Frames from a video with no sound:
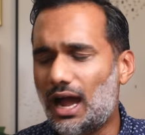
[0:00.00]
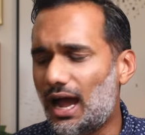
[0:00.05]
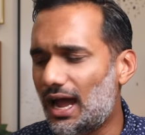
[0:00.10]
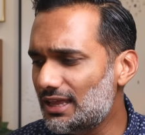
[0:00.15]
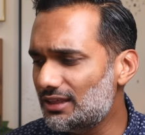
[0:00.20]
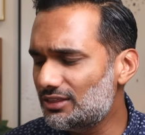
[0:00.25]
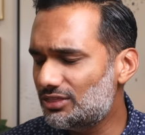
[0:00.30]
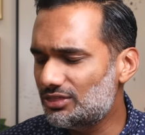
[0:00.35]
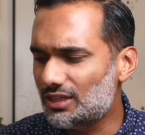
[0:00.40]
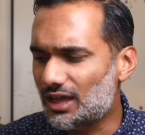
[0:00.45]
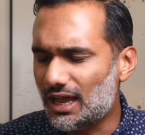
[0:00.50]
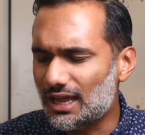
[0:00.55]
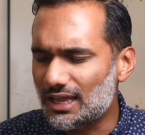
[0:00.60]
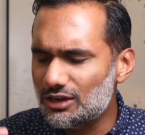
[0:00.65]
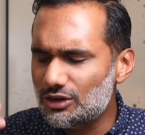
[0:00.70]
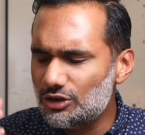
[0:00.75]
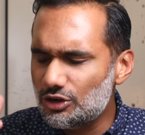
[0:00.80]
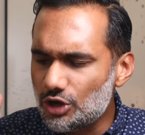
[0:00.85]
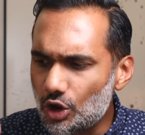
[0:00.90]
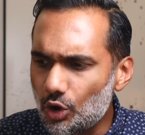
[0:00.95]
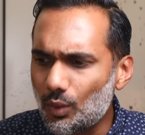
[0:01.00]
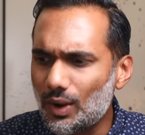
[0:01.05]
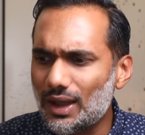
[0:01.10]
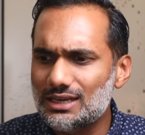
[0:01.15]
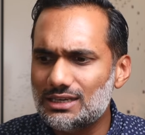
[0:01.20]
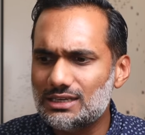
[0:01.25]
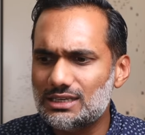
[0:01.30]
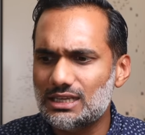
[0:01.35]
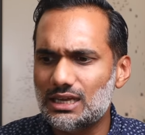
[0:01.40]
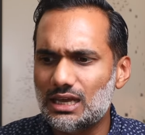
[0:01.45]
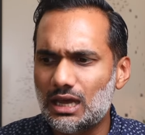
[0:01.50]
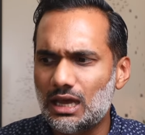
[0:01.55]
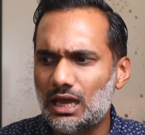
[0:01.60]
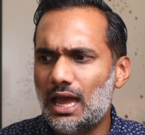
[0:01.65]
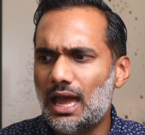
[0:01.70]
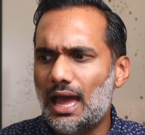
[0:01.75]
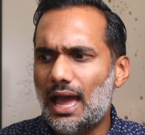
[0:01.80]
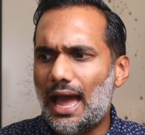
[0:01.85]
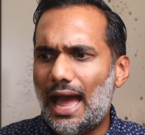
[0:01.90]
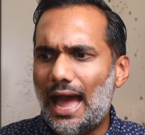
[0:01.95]
I had no idea
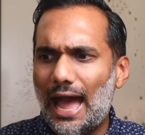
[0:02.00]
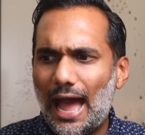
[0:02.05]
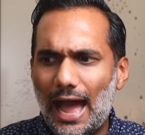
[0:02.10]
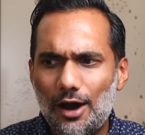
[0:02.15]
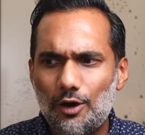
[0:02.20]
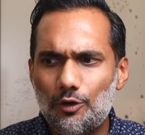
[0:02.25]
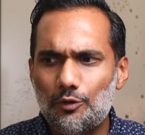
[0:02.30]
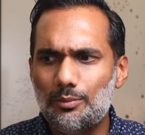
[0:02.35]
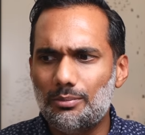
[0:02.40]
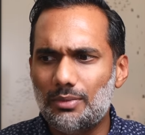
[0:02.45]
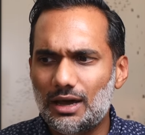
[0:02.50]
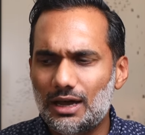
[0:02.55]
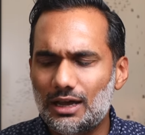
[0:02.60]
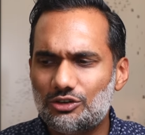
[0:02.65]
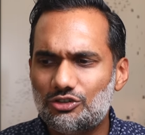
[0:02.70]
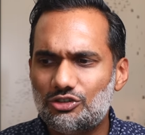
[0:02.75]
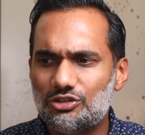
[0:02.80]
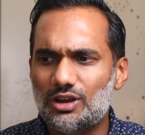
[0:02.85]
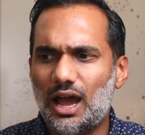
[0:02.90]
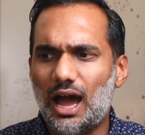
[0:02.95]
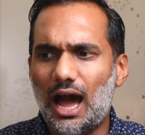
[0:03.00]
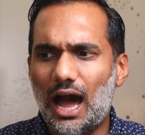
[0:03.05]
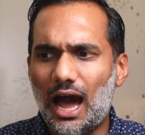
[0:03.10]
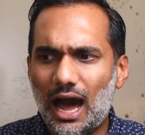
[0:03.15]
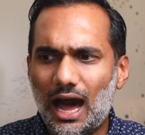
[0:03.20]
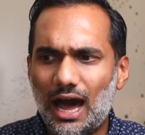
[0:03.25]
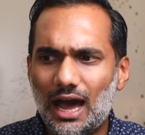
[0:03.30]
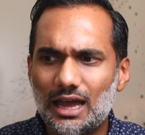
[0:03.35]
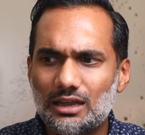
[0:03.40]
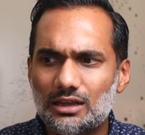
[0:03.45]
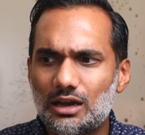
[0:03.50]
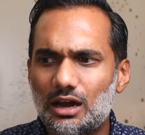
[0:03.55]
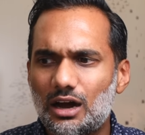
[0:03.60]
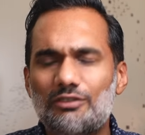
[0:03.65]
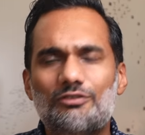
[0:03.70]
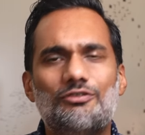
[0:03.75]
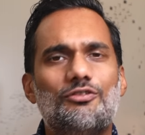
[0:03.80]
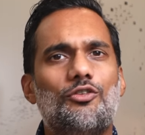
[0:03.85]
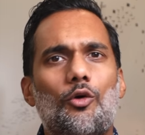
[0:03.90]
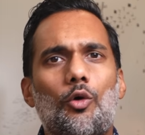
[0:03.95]
how much I
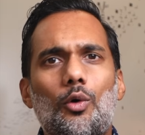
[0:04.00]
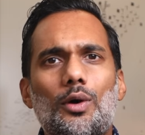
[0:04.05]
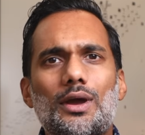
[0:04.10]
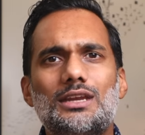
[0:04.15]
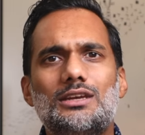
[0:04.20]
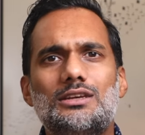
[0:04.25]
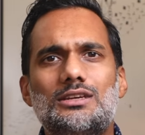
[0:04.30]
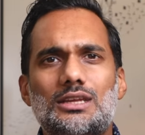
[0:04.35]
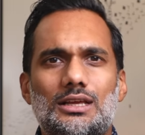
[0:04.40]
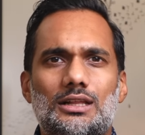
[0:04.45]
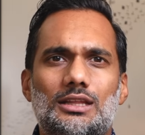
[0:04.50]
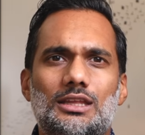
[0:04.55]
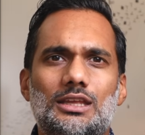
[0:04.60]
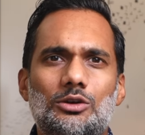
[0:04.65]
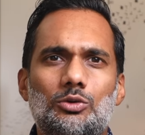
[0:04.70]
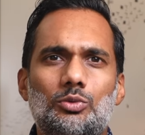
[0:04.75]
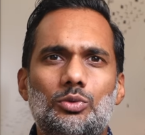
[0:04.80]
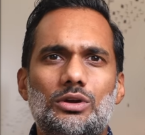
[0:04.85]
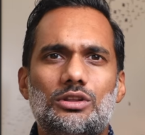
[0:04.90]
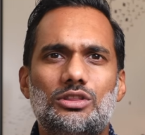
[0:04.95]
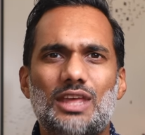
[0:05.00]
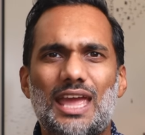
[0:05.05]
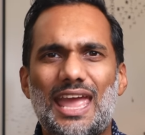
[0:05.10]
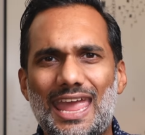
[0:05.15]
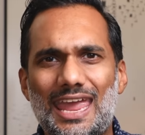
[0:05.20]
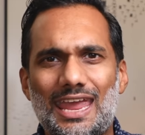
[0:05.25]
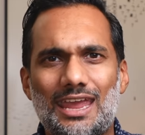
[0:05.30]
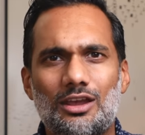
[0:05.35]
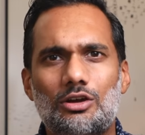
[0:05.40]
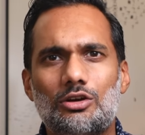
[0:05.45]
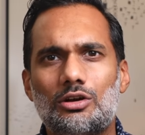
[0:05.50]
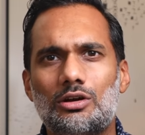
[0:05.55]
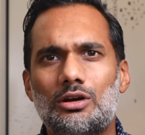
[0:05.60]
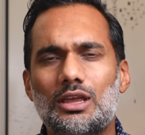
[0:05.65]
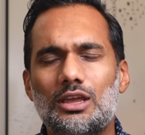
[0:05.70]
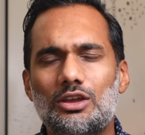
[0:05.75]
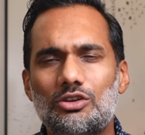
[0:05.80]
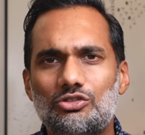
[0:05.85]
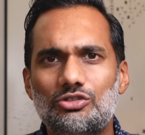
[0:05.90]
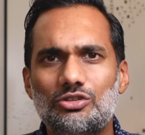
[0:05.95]
avoid dealing with anger
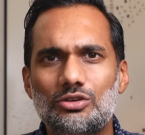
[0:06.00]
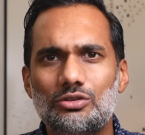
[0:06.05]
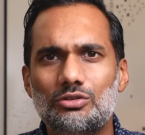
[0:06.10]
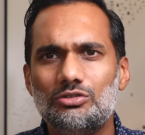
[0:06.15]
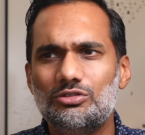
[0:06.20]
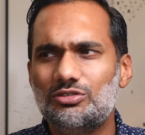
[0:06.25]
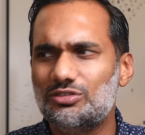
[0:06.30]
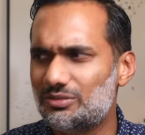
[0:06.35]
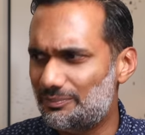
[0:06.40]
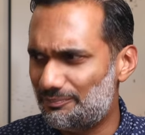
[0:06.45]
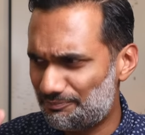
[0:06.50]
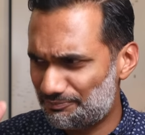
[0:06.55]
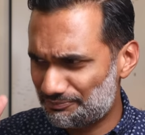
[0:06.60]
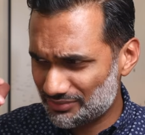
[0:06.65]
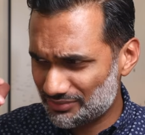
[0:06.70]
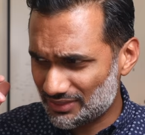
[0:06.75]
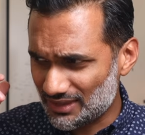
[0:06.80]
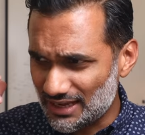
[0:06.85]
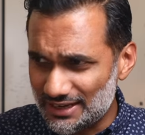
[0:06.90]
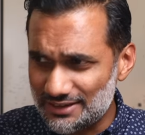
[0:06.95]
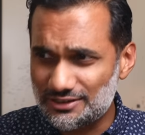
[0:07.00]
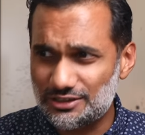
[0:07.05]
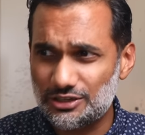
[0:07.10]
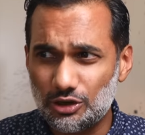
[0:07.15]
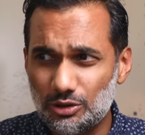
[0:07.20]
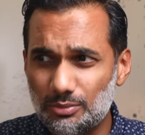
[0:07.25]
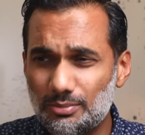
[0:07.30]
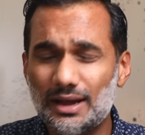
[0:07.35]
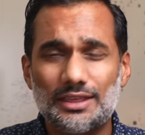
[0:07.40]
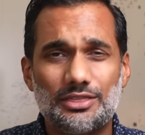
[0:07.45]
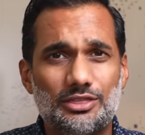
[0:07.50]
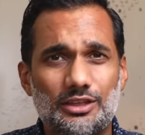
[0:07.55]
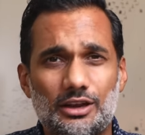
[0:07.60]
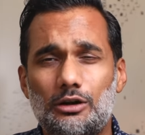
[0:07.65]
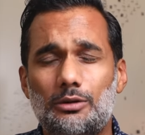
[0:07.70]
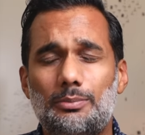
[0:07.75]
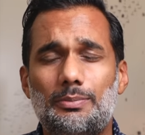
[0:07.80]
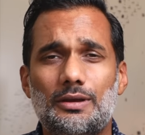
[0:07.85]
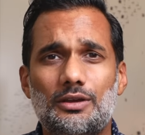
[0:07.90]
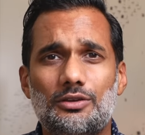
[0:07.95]
issues until my
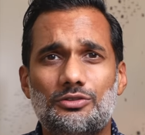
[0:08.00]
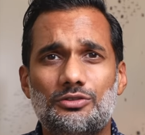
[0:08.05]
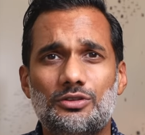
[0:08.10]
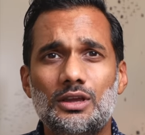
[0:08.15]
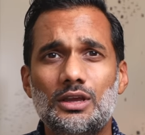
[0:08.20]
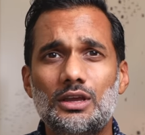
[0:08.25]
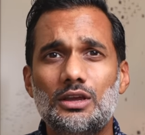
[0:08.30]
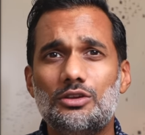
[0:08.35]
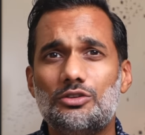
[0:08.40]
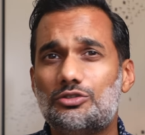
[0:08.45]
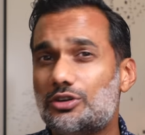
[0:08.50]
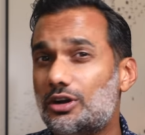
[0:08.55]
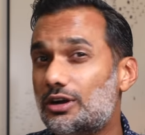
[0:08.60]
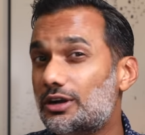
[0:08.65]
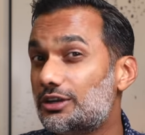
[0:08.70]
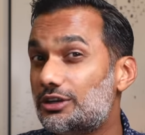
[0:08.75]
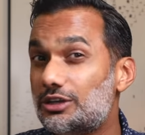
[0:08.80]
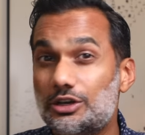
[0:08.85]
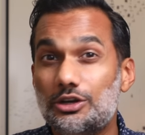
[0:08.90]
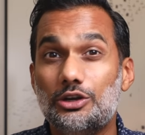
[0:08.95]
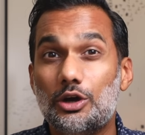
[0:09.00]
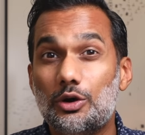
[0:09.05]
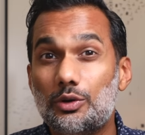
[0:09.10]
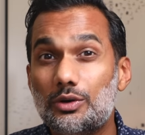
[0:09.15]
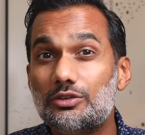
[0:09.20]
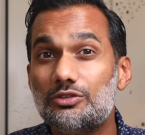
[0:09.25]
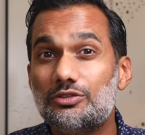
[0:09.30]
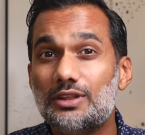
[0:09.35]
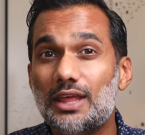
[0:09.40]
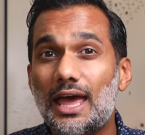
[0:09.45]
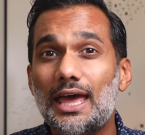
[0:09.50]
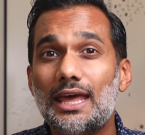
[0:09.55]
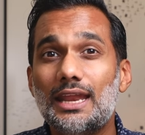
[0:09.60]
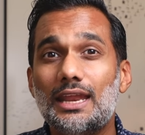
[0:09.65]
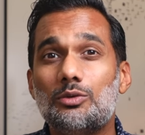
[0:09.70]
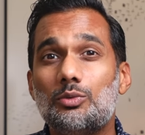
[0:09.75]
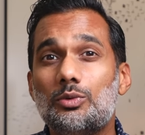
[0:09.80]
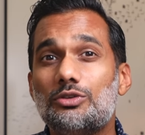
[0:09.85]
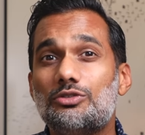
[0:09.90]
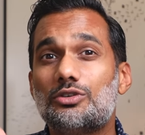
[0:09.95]
therapist started to notice that
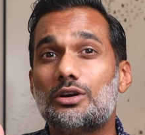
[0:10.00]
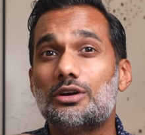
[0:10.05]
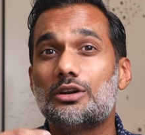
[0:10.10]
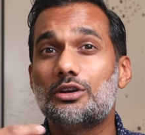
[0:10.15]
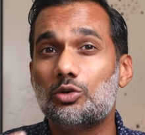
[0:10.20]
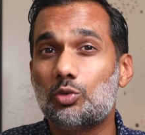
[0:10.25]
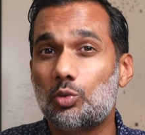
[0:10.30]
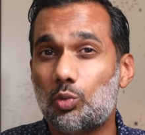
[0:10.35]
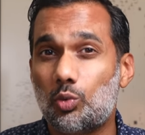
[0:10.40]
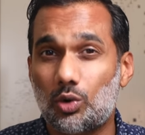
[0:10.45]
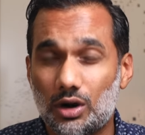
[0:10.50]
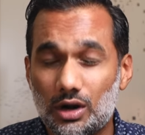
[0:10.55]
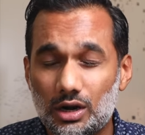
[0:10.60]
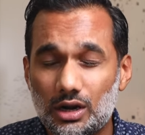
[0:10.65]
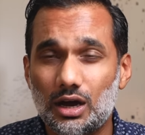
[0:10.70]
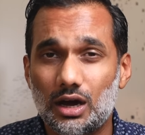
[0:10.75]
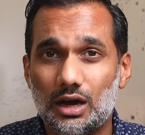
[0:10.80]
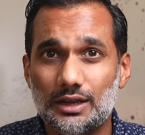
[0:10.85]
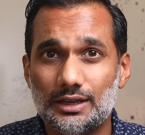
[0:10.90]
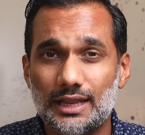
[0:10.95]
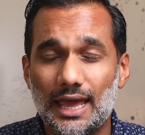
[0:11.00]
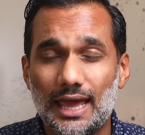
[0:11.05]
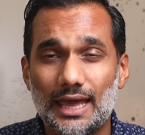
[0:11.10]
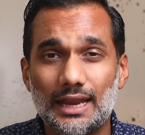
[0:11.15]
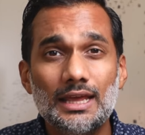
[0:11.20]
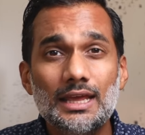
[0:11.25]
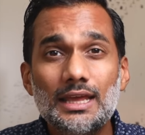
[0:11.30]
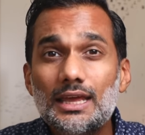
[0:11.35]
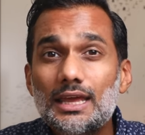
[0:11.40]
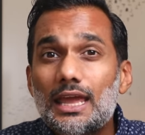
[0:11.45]
and we started to work on that.